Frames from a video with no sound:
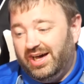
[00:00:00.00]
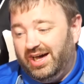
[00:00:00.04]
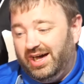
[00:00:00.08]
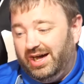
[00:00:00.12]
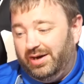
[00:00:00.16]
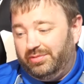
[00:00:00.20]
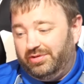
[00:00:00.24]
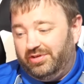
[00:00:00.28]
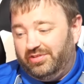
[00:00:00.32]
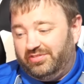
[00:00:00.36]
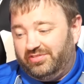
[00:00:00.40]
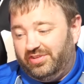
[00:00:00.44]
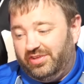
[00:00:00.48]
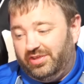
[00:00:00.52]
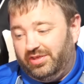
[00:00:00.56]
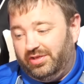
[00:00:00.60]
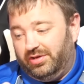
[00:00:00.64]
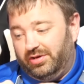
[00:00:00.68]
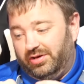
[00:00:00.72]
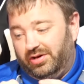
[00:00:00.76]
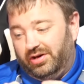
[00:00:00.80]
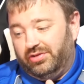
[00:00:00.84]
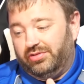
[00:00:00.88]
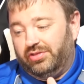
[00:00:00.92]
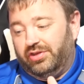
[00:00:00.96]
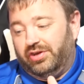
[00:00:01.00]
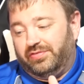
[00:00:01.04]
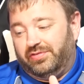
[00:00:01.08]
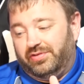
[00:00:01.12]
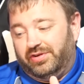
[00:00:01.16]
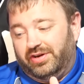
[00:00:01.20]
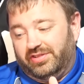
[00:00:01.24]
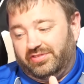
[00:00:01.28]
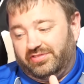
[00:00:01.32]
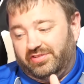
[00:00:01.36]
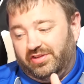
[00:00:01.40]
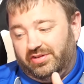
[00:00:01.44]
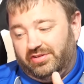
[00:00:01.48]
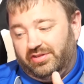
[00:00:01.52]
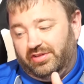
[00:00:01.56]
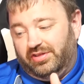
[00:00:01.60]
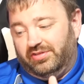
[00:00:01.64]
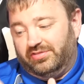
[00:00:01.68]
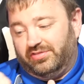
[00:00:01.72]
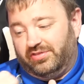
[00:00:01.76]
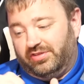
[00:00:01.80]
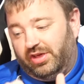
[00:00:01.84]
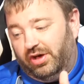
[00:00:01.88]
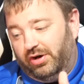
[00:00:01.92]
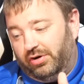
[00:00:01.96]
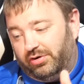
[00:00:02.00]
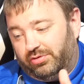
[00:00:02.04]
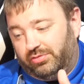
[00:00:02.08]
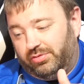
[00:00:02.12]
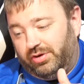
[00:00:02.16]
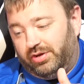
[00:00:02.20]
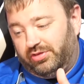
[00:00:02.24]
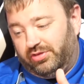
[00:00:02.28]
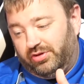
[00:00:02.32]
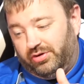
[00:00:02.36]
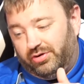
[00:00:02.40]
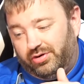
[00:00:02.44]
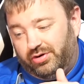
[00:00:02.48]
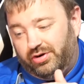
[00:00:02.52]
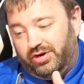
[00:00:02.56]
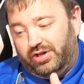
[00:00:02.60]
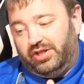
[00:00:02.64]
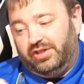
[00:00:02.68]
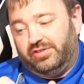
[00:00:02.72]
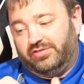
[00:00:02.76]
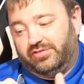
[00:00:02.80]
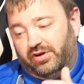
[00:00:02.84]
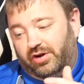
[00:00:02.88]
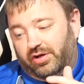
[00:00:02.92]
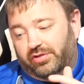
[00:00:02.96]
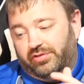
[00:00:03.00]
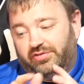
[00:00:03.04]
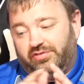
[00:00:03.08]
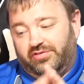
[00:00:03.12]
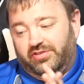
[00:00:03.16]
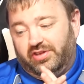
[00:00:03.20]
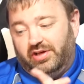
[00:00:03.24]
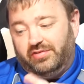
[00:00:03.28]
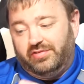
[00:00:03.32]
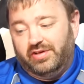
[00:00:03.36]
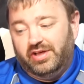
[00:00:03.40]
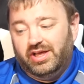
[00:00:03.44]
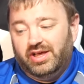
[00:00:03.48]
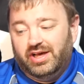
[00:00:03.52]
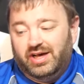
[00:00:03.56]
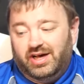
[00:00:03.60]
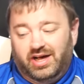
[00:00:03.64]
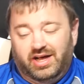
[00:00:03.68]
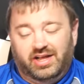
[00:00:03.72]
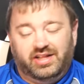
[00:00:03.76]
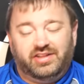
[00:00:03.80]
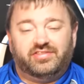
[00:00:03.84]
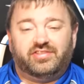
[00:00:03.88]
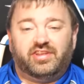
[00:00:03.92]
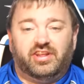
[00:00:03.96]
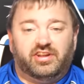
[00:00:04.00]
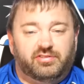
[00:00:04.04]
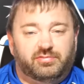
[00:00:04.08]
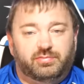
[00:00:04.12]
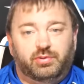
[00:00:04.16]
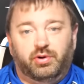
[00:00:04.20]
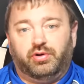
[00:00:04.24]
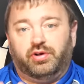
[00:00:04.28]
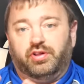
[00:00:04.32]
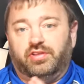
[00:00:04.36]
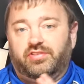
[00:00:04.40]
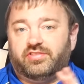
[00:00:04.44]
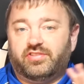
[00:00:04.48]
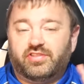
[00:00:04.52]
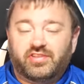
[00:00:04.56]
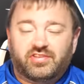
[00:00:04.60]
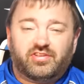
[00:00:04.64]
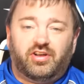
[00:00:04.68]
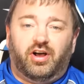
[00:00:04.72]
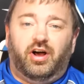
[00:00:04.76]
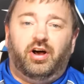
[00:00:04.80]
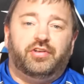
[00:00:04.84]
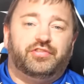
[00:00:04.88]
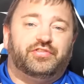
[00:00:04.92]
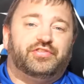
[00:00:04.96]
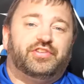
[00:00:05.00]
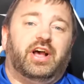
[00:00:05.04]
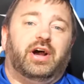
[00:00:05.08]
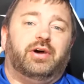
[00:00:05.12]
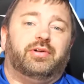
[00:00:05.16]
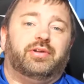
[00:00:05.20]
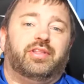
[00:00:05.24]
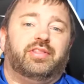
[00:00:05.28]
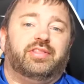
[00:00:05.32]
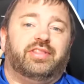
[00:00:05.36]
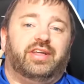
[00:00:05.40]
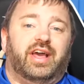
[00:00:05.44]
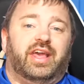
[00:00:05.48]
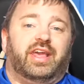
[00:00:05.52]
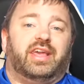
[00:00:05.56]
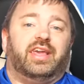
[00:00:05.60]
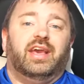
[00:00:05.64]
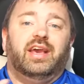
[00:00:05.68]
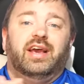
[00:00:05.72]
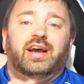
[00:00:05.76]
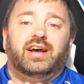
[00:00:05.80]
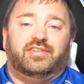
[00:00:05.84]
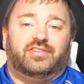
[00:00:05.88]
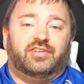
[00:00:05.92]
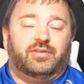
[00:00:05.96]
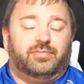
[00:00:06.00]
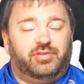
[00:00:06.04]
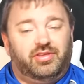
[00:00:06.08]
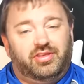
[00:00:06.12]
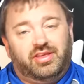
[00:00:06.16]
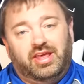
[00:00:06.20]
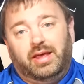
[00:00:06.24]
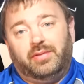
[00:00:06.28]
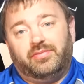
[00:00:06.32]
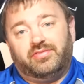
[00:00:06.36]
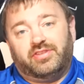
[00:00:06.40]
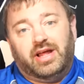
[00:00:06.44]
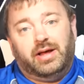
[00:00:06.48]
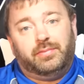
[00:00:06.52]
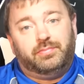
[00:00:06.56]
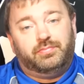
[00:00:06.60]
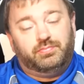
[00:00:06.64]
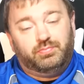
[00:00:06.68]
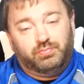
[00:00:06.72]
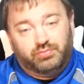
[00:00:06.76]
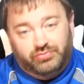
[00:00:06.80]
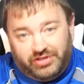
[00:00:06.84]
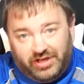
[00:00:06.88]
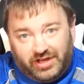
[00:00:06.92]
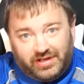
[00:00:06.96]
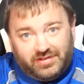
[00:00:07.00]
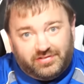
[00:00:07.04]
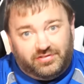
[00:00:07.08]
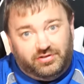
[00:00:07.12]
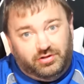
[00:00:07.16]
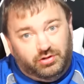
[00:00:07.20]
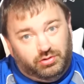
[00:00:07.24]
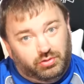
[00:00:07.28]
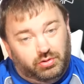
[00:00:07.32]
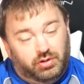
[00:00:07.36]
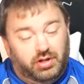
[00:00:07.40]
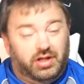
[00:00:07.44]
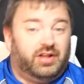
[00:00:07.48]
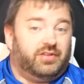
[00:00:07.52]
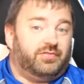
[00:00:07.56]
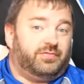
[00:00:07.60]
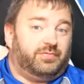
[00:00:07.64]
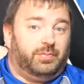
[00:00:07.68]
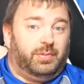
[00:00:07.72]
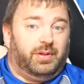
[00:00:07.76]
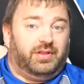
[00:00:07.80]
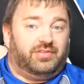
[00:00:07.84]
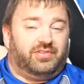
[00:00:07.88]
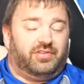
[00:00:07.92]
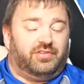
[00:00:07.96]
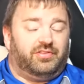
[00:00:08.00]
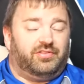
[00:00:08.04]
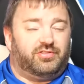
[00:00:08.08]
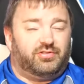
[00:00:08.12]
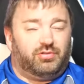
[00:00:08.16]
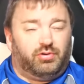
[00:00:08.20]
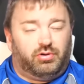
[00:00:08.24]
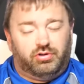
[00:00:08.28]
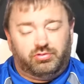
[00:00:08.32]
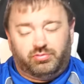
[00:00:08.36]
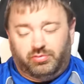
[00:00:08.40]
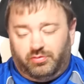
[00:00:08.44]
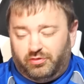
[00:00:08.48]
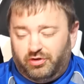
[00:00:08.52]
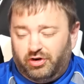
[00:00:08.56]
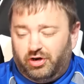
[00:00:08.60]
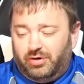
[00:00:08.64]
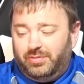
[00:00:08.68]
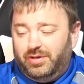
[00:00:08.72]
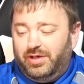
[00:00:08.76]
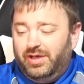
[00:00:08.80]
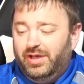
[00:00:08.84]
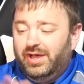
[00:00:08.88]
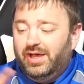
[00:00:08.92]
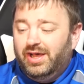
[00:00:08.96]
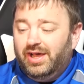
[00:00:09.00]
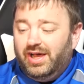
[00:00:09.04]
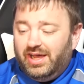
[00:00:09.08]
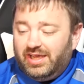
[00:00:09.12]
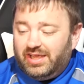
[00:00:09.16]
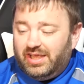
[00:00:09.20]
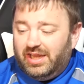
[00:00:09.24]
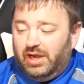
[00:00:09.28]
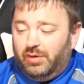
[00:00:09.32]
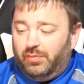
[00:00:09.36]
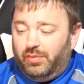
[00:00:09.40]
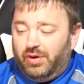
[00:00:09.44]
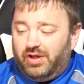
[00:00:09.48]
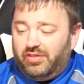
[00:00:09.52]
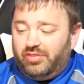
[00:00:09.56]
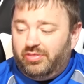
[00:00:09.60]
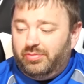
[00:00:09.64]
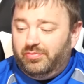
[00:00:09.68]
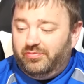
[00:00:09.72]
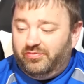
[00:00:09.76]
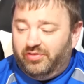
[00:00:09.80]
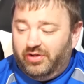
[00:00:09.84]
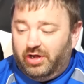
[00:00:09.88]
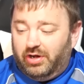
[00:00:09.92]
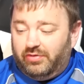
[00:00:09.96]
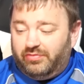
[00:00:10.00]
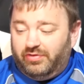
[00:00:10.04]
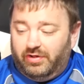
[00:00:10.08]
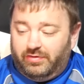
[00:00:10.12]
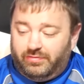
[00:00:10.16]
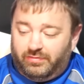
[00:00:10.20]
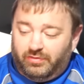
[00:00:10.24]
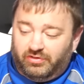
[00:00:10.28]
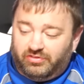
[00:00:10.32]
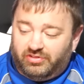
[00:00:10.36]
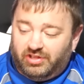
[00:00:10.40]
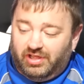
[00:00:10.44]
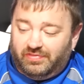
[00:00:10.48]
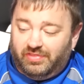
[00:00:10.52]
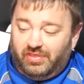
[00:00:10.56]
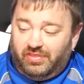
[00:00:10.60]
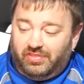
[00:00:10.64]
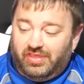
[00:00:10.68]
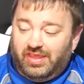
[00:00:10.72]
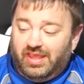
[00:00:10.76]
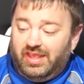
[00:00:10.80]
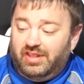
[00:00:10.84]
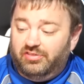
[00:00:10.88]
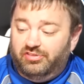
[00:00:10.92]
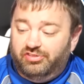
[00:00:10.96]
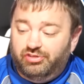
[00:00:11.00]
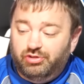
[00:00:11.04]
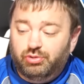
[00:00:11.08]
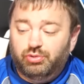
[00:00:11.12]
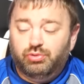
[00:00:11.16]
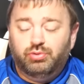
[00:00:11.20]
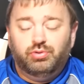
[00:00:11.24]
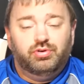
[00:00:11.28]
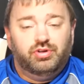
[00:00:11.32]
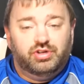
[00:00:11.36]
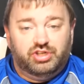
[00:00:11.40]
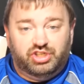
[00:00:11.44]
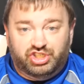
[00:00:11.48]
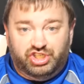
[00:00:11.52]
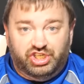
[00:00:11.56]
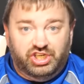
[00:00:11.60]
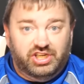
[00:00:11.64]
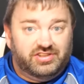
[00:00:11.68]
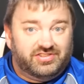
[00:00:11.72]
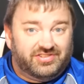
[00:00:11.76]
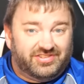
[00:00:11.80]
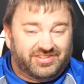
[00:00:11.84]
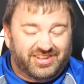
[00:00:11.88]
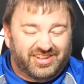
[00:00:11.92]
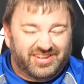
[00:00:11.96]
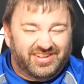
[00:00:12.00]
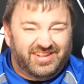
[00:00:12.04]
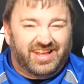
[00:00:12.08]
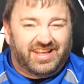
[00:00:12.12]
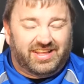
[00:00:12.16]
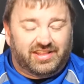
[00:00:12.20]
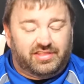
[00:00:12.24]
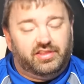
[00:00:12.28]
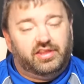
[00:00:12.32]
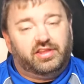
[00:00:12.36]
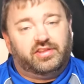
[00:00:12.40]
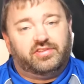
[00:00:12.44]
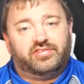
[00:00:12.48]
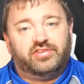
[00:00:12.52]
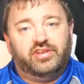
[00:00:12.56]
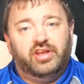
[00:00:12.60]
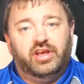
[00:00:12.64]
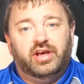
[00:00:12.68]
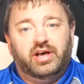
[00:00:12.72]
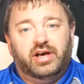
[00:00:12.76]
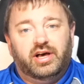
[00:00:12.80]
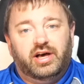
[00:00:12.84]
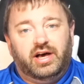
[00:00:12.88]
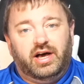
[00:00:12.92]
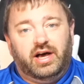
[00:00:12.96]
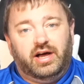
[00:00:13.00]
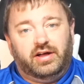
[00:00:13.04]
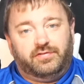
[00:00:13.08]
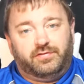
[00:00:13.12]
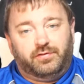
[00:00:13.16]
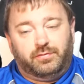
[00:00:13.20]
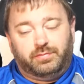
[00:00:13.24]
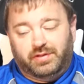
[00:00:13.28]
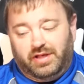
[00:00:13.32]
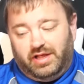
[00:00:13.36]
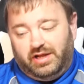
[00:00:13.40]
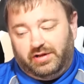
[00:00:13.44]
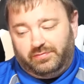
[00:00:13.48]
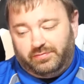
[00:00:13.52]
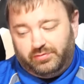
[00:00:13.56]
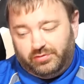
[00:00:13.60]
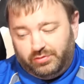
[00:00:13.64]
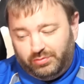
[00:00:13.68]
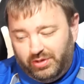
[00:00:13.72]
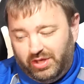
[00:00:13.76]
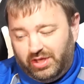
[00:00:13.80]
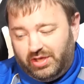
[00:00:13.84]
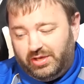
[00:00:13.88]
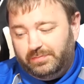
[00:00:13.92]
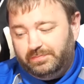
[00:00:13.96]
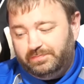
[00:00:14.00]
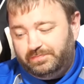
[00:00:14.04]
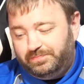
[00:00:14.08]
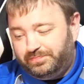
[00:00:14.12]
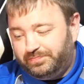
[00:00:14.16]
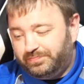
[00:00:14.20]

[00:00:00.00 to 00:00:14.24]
Uh, when you see all the different incentives and calculate the earnings and all this stuff, uh, incentive bonus, this all sounded like something GameStop does do uh, based on the stories we've heard. But again, I wanted to verify first off that they do sheets like this uh, for planning for the week.